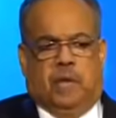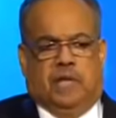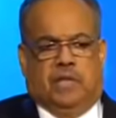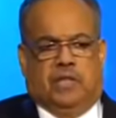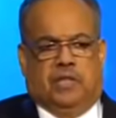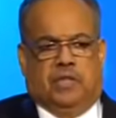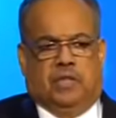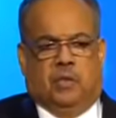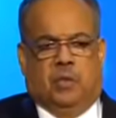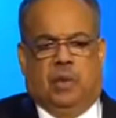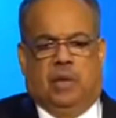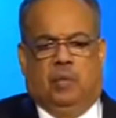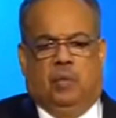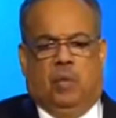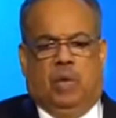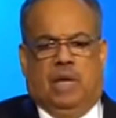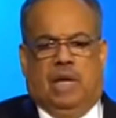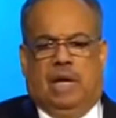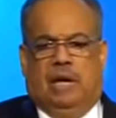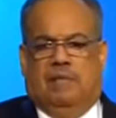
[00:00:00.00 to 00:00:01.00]
precious
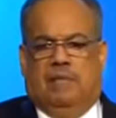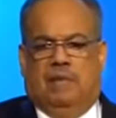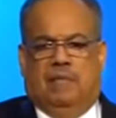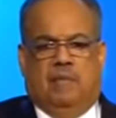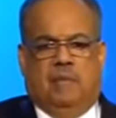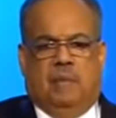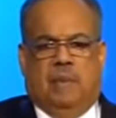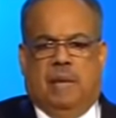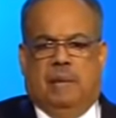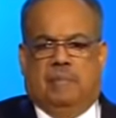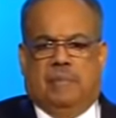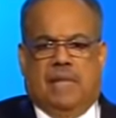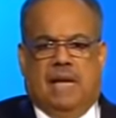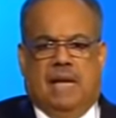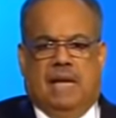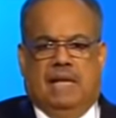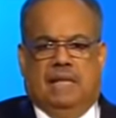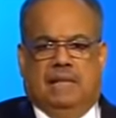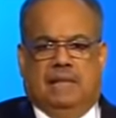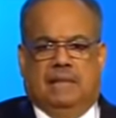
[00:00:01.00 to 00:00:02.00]
21 I've ever
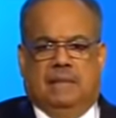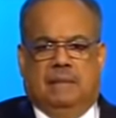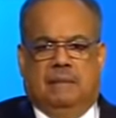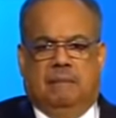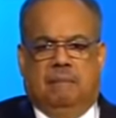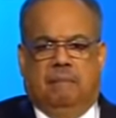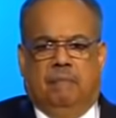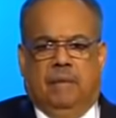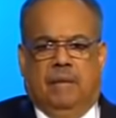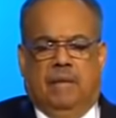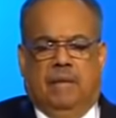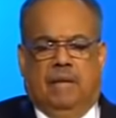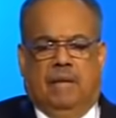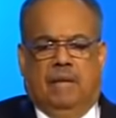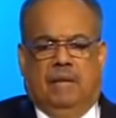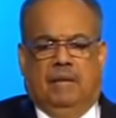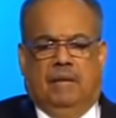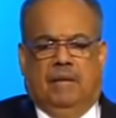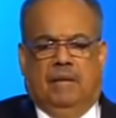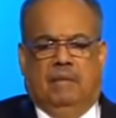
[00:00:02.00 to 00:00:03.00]
baptized.
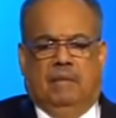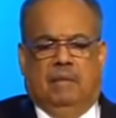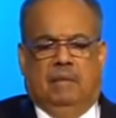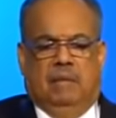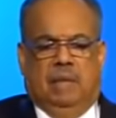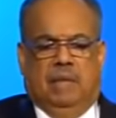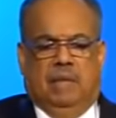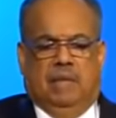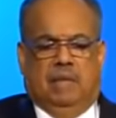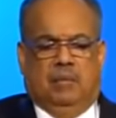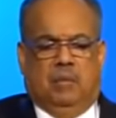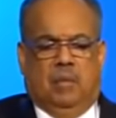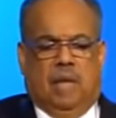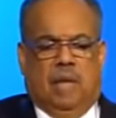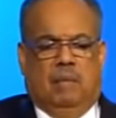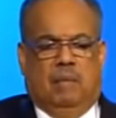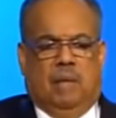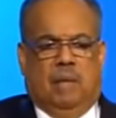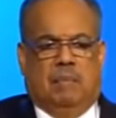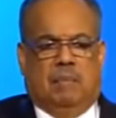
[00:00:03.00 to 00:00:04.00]
There have been meetings when
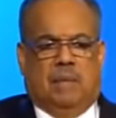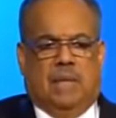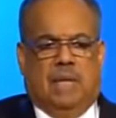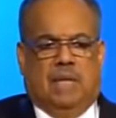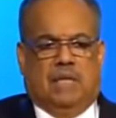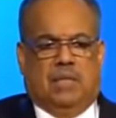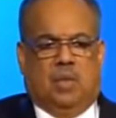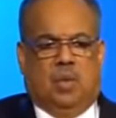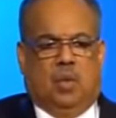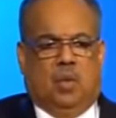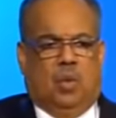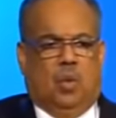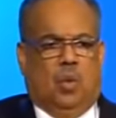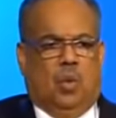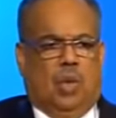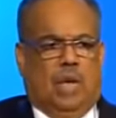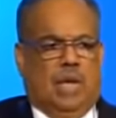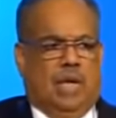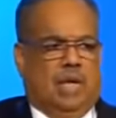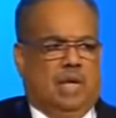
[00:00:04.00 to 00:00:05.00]
I baptized a
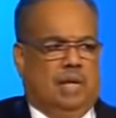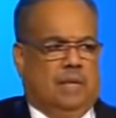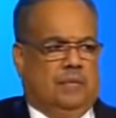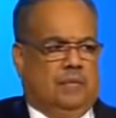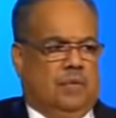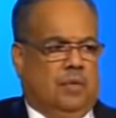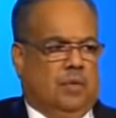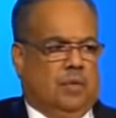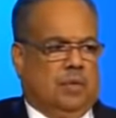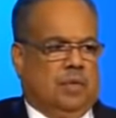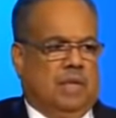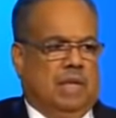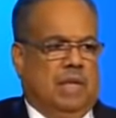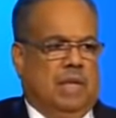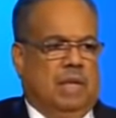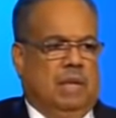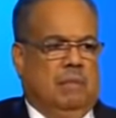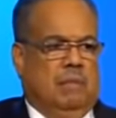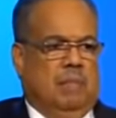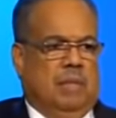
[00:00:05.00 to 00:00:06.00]
whole lot of other folks,
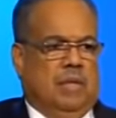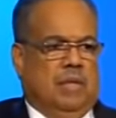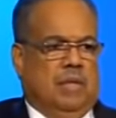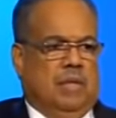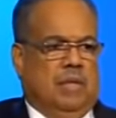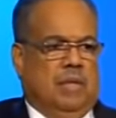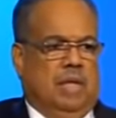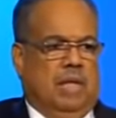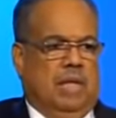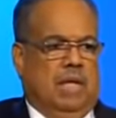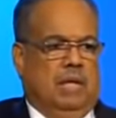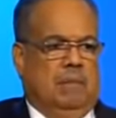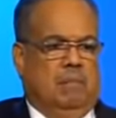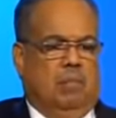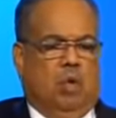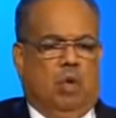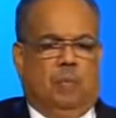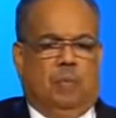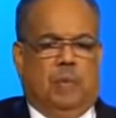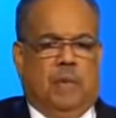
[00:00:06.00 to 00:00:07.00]
but none
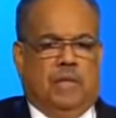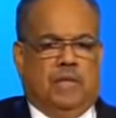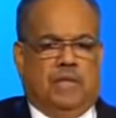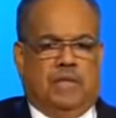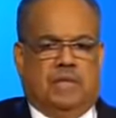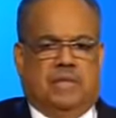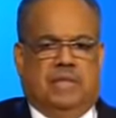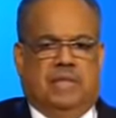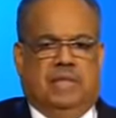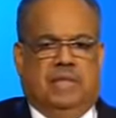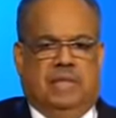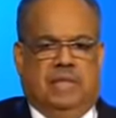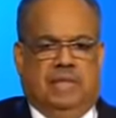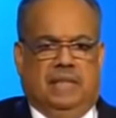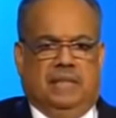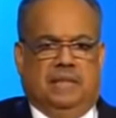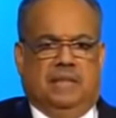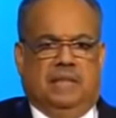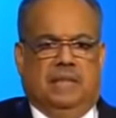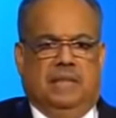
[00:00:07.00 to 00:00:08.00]
more precious than
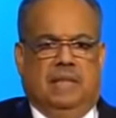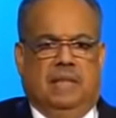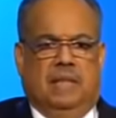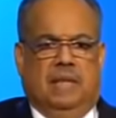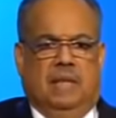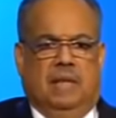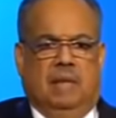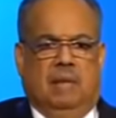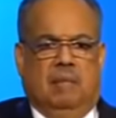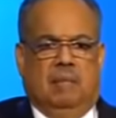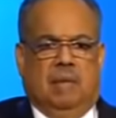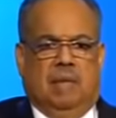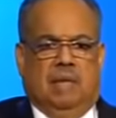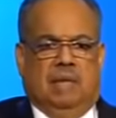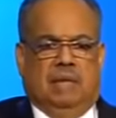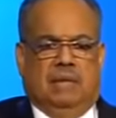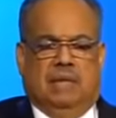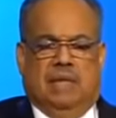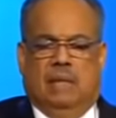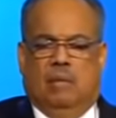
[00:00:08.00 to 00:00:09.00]
these,
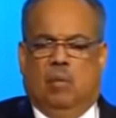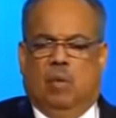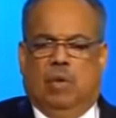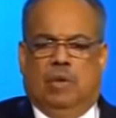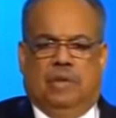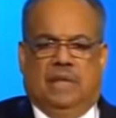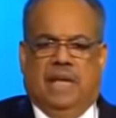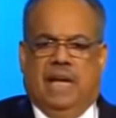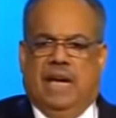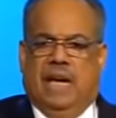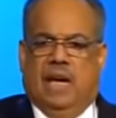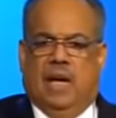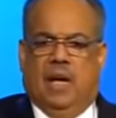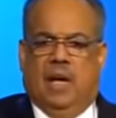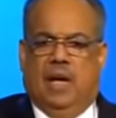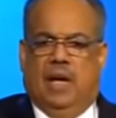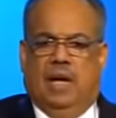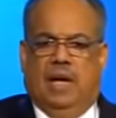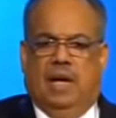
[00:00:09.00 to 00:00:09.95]
because they weren't there.